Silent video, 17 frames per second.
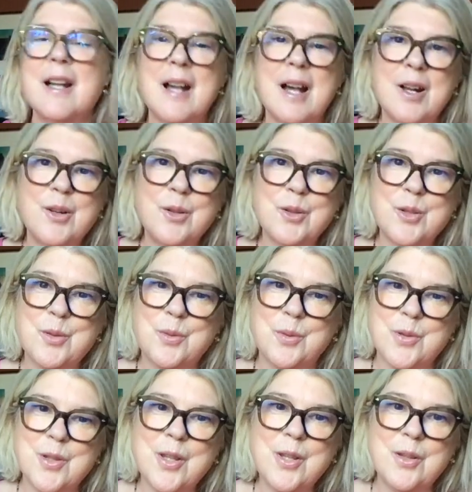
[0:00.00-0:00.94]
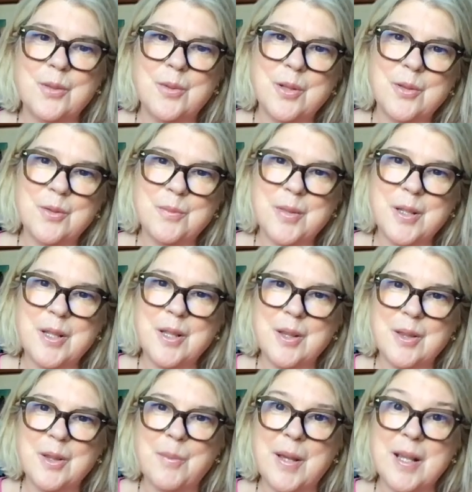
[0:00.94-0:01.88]
and look towards you, which would be
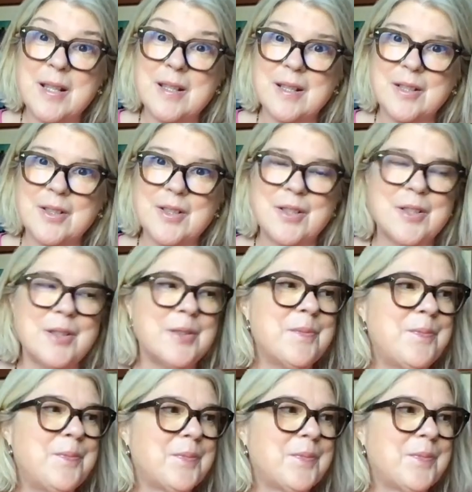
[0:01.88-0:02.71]
the best thing to do.